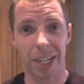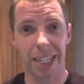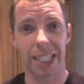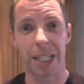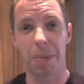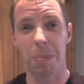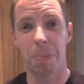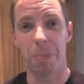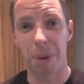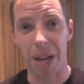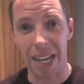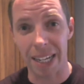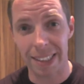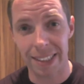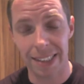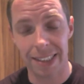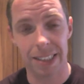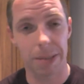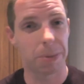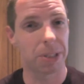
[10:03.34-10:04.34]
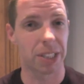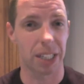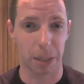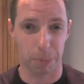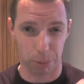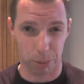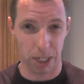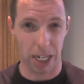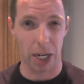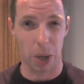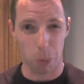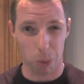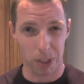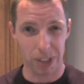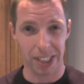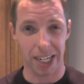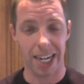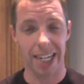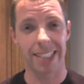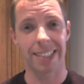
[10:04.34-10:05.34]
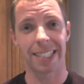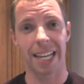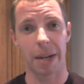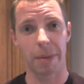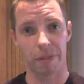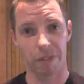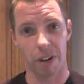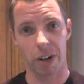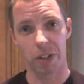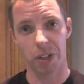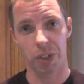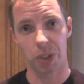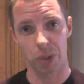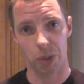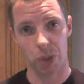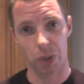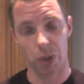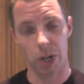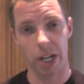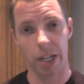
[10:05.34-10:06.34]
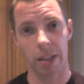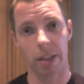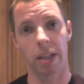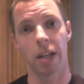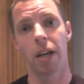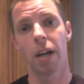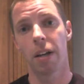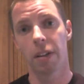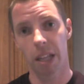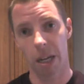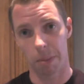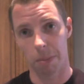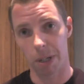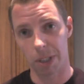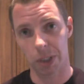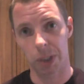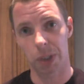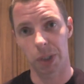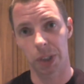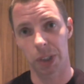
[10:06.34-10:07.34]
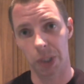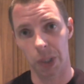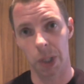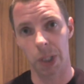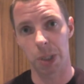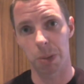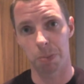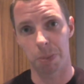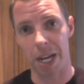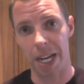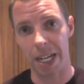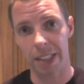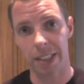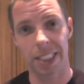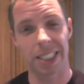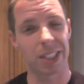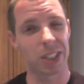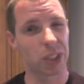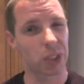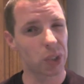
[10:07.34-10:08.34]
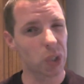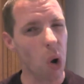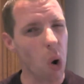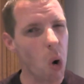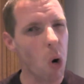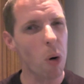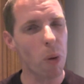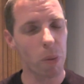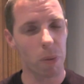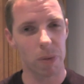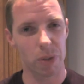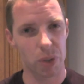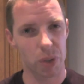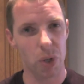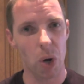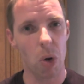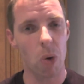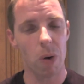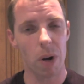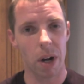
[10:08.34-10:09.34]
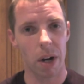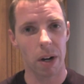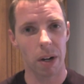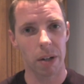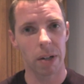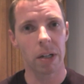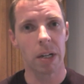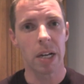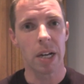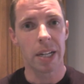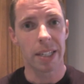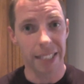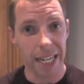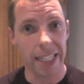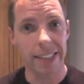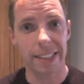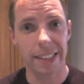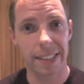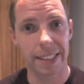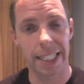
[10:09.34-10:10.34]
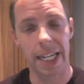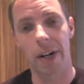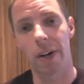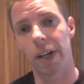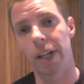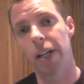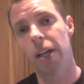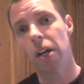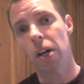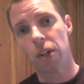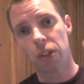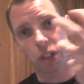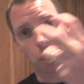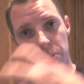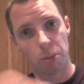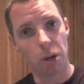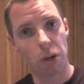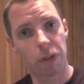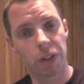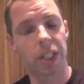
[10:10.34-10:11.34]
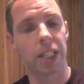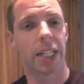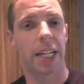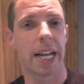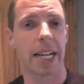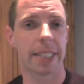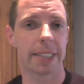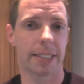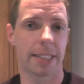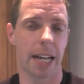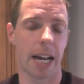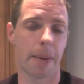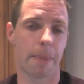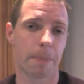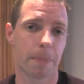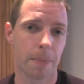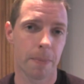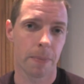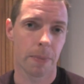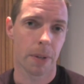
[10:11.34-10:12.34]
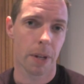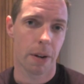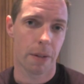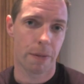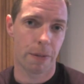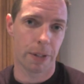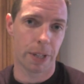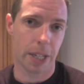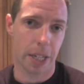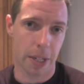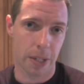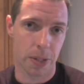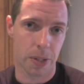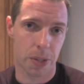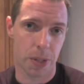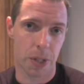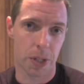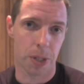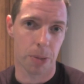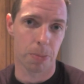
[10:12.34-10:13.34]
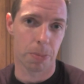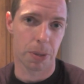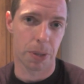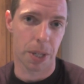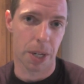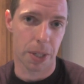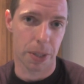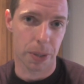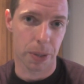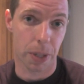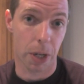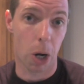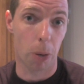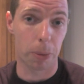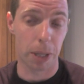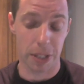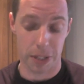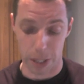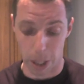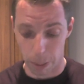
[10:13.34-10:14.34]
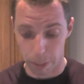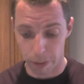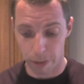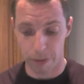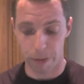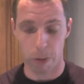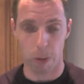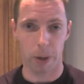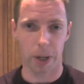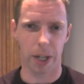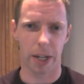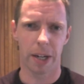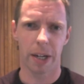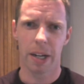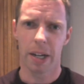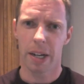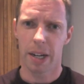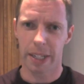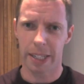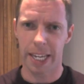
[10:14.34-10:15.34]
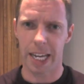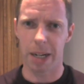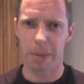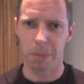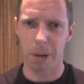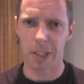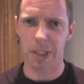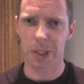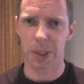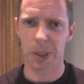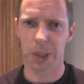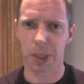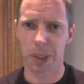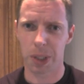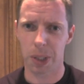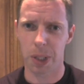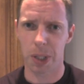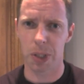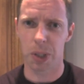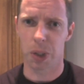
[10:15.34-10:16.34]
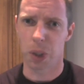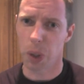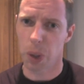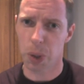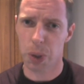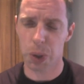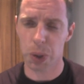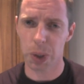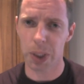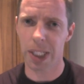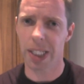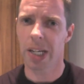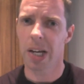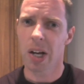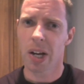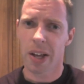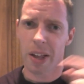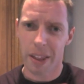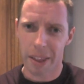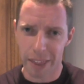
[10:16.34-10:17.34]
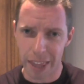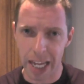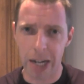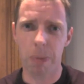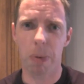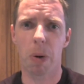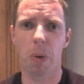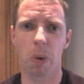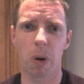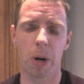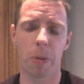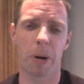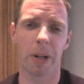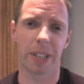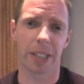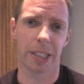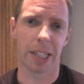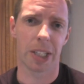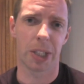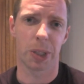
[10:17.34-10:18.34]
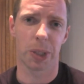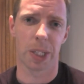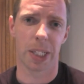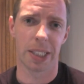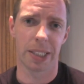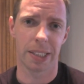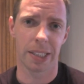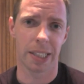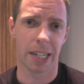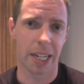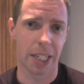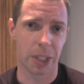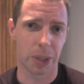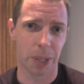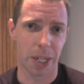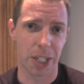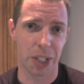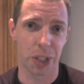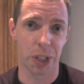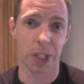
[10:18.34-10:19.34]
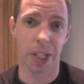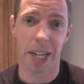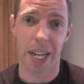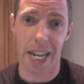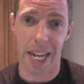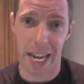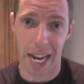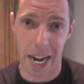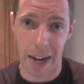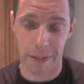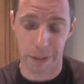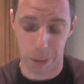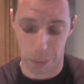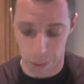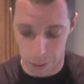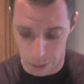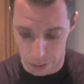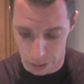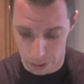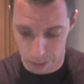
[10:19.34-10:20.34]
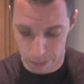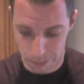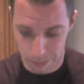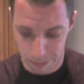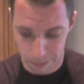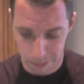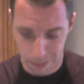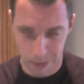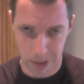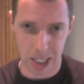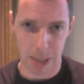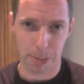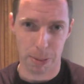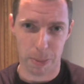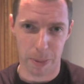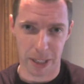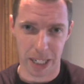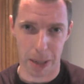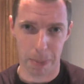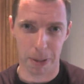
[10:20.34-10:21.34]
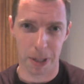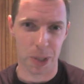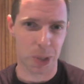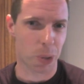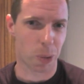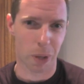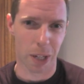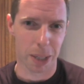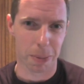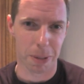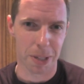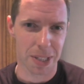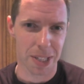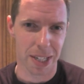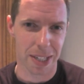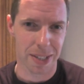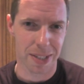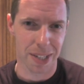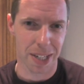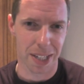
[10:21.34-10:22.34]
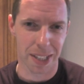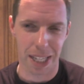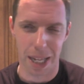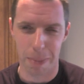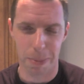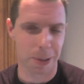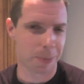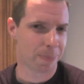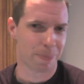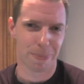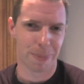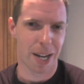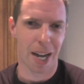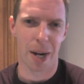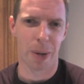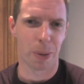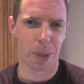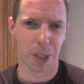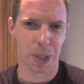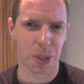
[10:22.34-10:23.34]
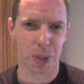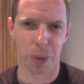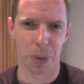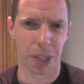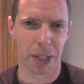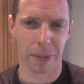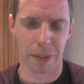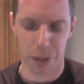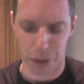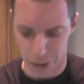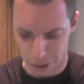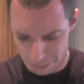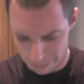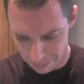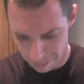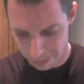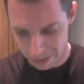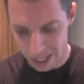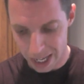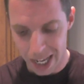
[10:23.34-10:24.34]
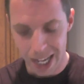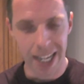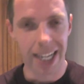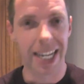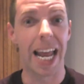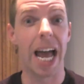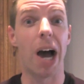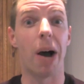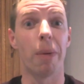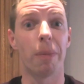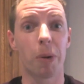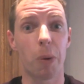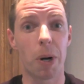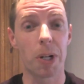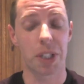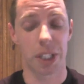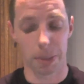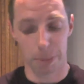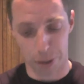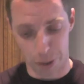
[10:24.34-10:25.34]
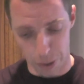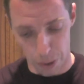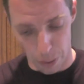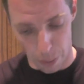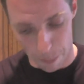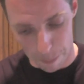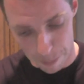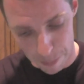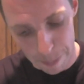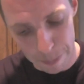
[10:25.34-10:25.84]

90 base system. It's going to prioritize that functional strength, that muscular endurance base. It's so necessary to move to the next step for the in-season potential. I hope that's helpful for you. Again, muscular endurance, usually then we worry about the electrolytes and the hydration afterwards. Supplement companies don't like me saying that, but I really just don't give a shit. Now, question number 2.